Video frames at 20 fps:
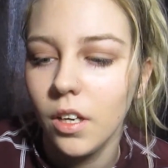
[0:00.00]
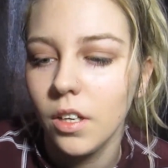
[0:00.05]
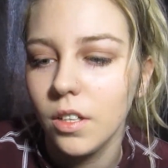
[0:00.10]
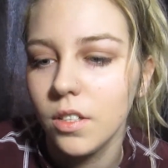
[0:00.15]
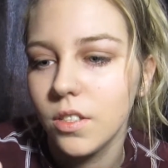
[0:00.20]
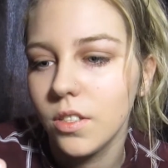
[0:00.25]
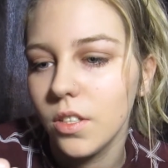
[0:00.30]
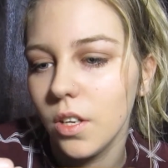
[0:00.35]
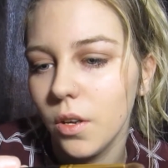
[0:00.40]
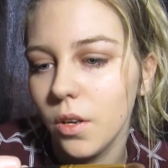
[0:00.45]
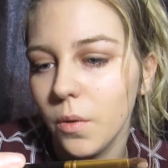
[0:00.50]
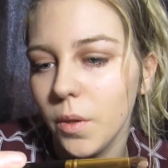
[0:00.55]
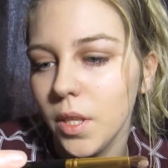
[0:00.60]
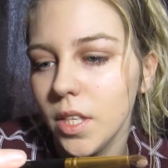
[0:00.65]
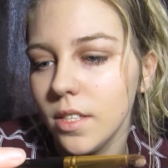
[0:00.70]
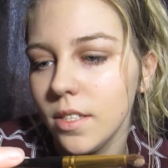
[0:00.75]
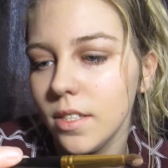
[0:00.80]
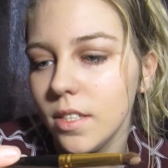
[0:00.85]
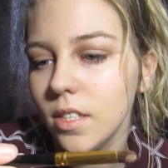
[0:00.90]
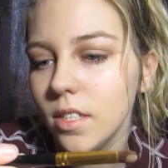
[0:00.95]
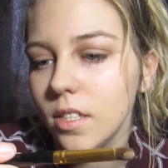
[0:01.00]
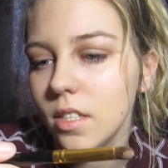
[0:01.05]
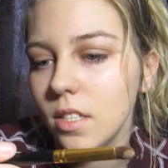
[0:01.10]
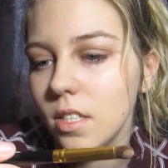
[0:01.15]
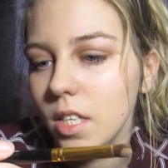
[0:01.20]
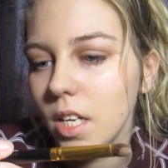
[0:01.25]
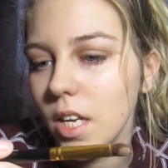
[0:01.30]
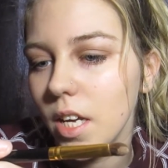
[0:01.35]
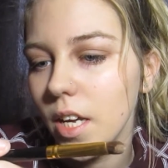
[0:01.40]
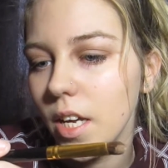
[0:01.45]
So this is
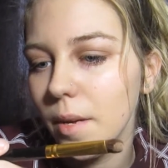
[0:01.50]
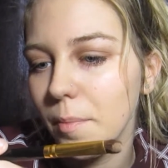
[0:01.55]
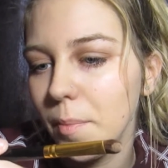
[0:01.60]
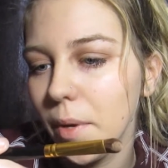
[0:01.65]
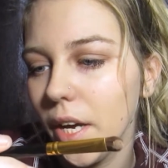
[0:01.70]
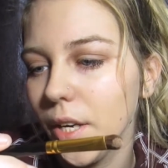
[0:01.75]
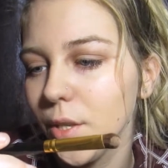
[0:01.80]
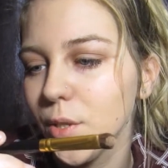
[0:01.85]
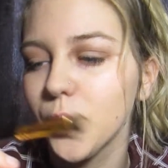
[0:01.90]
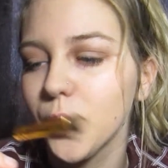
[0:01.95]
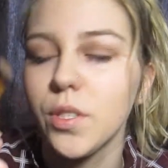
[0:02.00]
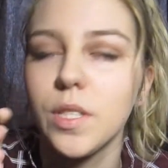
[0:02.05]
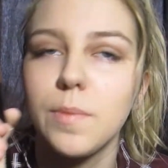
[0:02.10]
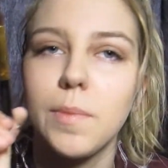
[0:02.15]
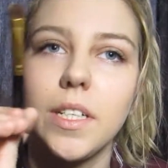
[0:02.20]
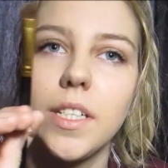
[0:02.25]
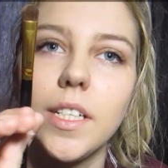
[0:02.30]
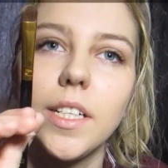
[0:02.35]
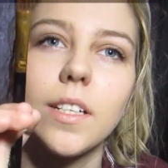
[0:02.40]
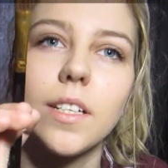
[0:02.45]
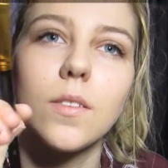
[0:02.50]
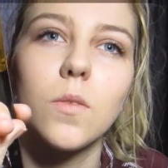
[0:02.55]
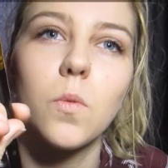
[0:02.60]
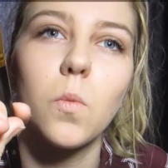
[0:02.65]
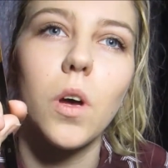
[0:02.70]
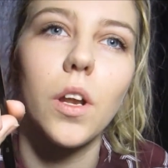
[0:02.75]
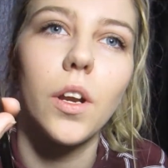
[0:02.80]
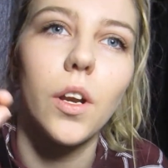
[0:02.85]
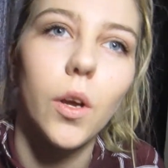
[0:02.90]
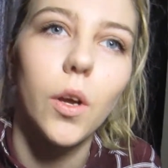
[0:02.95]
the BH Cosmetics
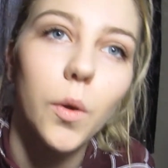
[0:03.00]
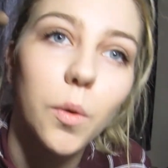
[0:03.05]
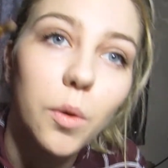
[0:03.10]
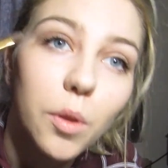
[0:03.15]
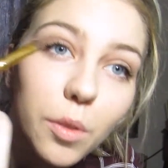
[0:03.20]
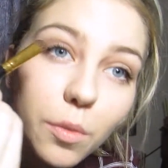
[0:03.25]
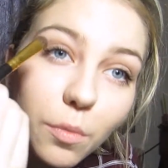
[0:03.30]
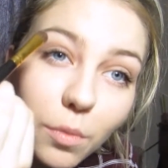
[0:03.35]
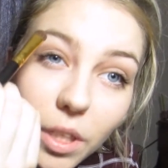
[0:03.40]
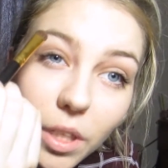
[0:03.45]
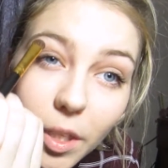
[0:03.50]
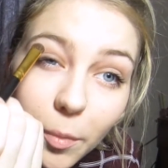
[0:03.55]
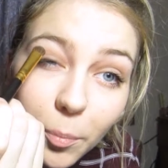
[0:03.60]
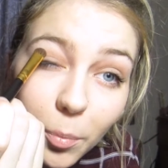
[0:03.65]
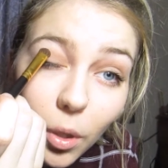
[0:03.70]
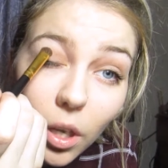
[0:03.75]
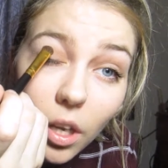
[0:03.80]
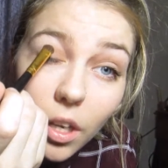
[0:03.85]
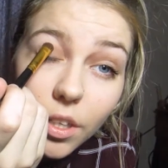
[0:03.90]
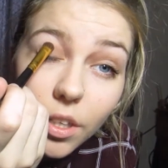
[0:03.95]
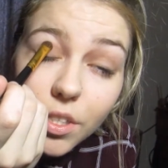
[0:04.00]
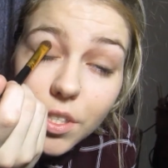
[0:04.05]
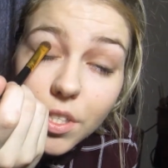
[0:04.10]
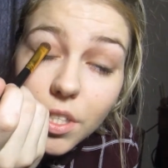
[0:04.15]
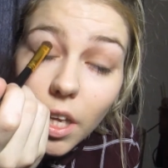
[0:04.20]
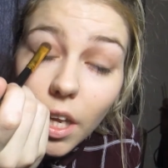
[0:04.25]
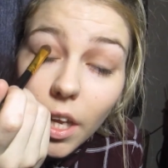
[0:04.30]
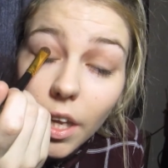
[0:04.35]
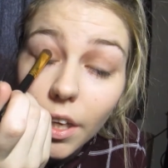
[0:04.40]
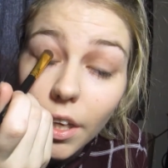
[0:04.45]
103 brush,
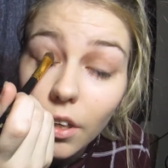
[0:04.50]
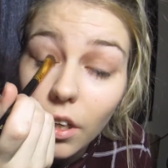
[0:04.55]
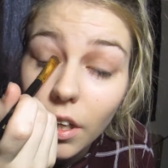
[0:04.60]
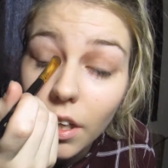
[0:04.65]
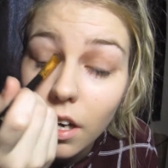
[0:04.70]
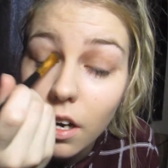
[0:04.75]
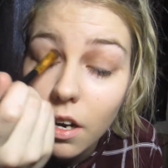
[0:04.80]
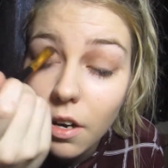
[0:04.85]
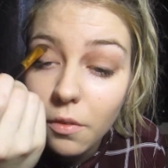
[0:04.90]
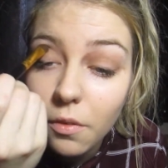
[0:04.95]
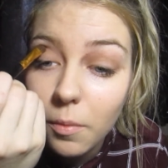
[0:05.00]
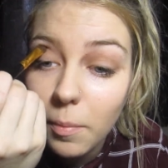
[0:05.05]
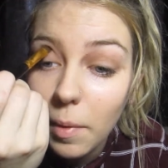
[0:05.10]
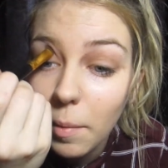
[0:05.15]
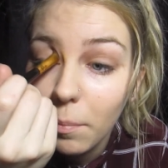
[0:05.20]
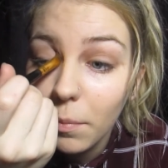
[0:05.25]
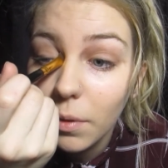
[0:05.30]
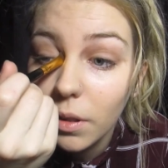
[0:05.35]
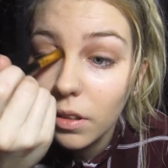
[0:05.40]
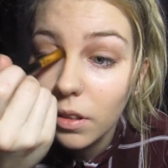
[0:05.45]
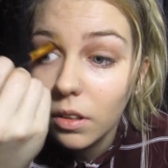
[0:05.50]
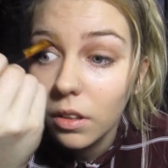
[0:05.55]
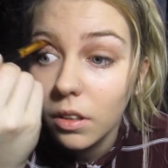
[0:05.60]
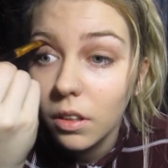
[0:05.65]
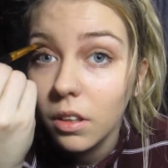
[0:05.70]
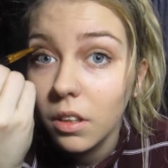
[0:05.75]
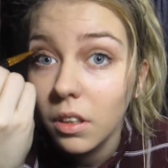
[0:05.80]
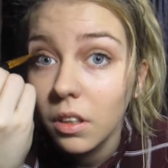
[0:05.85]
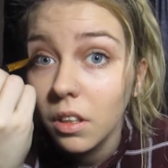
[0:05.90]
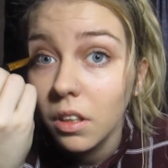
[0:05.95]
and I can't remember
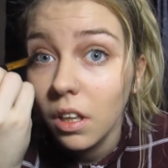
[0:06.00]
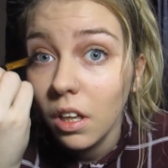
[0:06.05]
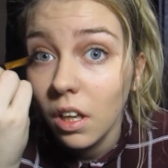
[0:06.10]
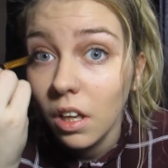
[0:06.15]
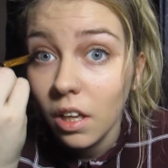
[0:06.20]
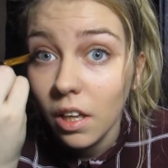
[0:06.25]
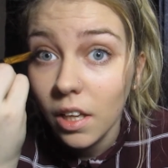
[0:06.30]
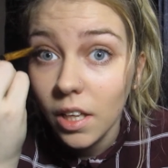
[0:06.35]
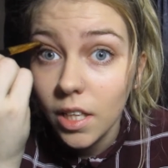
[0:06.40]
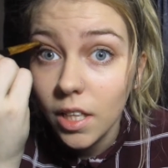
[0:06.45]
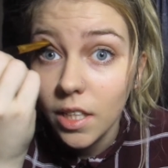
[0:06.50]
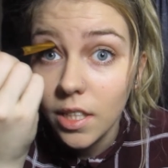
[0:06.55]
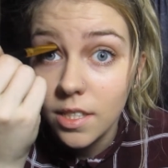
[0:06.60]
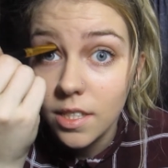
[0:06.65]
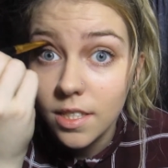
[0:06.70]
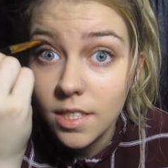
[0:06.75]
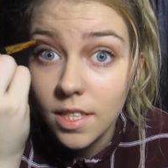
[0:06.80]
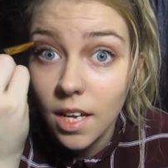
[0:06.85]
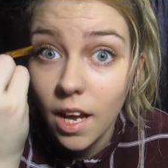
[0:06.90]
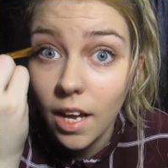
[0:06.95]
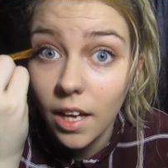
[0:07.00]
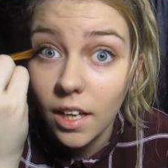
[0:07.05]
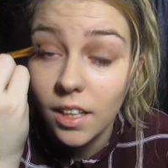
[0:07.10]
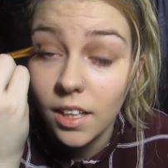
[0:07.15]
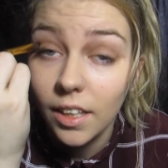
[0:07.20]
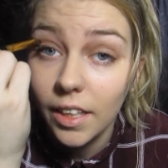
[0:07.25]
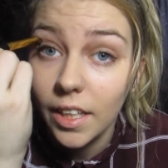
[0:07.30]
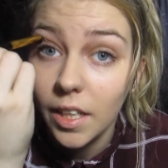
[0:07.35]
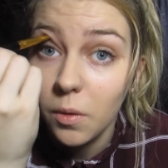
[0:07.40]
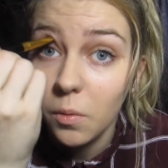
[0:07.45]

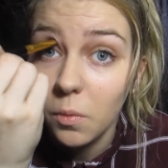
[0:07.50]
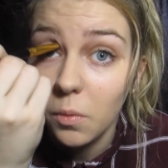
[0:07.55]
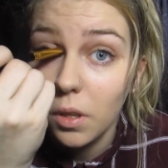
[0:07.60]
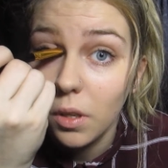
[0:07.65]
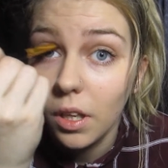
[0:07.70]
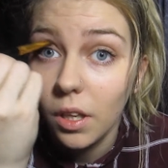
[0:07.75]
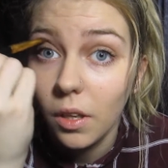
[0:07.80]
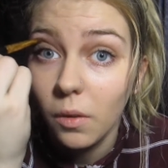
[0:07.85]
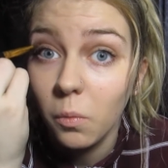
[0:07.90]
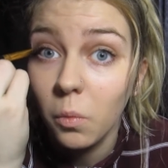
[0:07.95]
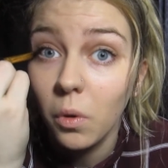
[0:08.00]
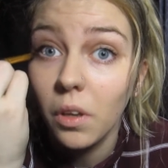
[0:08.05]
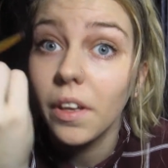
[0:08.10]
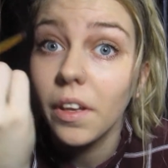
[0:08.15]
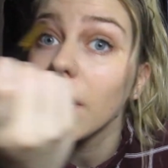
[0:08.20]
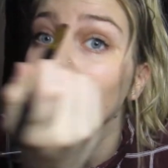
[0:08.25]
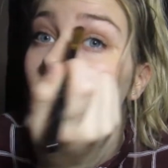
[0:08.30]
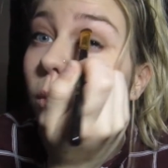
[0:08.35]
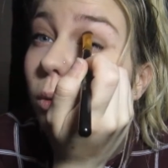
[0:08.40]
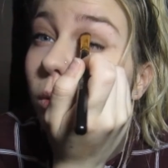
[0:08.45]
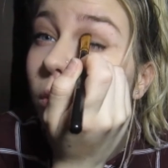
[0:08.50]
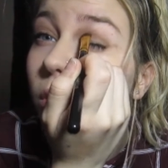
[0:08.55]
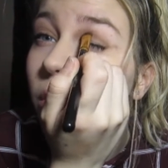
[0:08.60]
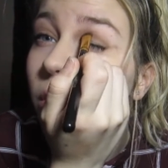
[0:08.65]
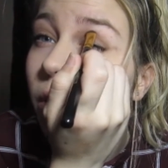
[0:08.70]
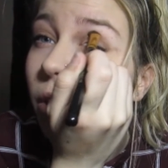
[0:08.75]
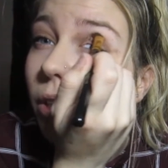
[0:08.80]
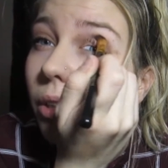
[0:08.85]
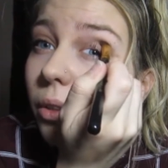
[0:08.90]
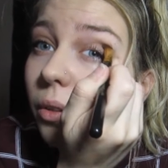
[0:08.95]
exactly what they all
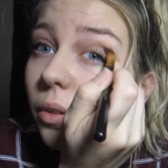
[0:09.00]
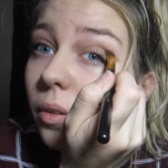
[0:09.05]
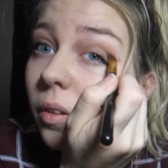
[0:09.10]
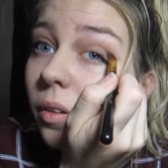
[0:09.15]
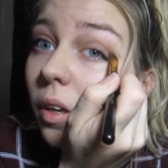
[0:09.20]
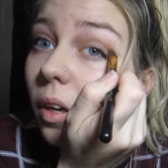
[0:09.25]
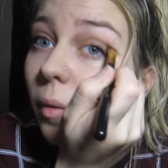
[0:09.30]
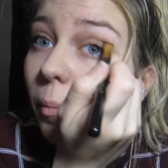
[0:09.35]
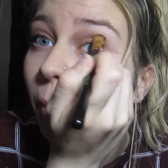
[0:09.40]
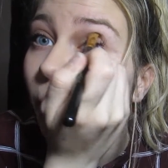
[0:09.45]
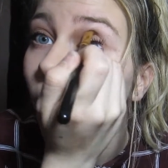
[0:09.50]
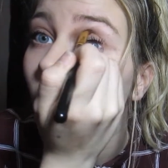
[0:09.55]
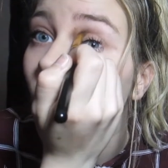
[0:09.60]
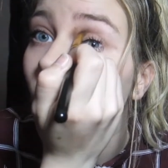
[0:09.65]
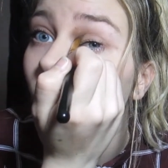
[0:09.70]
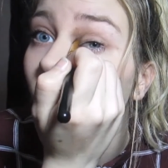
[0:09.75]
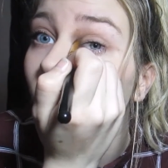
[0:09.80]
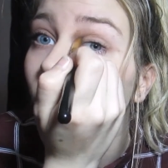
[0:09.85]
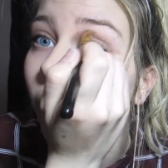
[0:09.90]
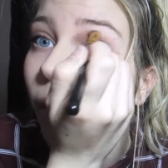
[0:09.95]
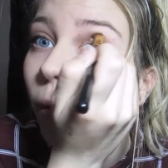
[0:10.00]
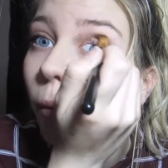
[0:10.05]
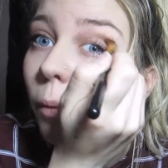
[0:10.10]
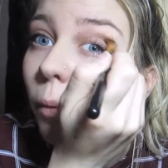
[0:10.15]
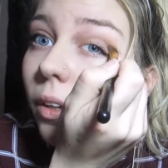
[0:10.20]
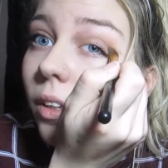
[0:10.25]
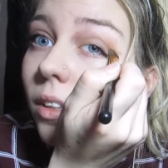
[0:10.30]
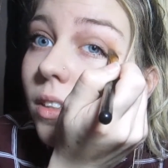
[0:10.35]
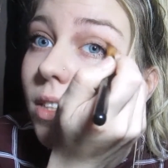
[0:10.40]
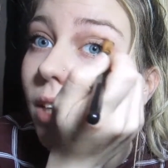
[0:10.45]
do, but I
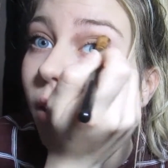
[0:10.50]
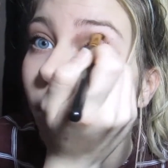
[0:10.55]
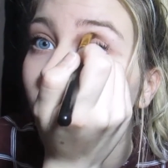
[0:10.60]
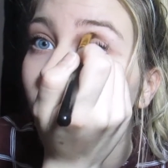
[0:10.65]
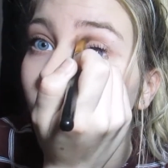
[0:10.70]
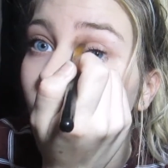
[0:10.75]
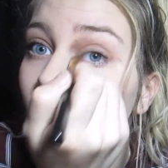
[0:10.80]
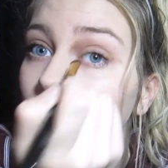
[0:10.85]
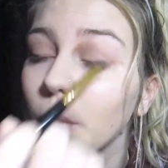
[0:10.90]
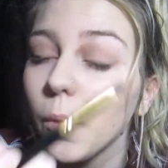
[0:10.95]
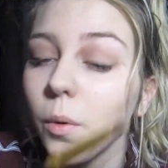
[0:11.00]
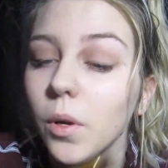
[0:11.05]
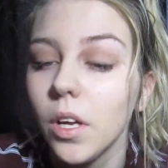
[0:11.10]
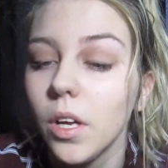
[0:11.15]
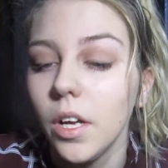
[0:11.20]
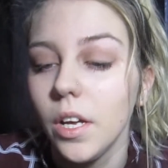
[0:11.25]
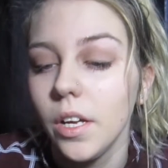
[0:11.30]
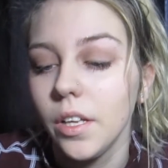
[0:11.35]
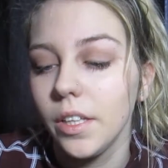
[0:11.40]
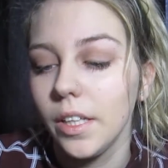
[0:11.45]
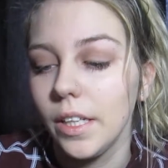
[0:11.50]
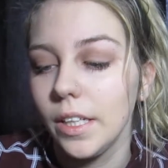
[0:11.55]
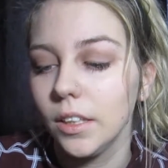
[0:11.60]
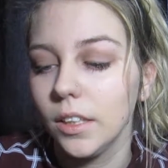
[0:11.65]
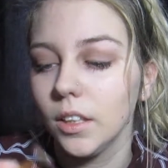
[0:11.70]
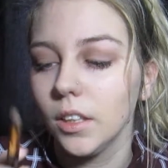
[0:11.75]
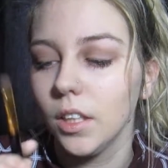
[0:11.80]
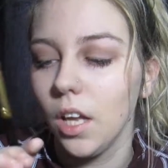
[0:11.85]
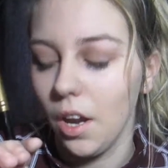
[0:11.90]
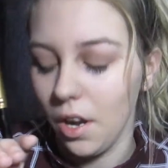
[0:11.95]
will tell you the little